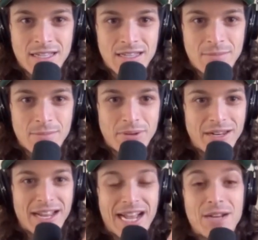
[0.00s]

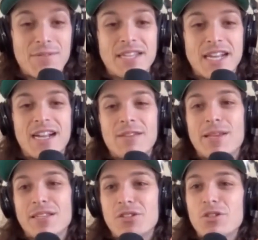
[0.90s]
But out of time
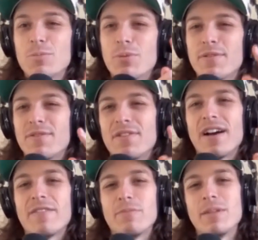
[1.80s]
has
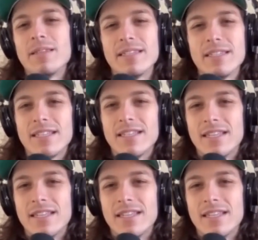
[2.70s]
2.5 million.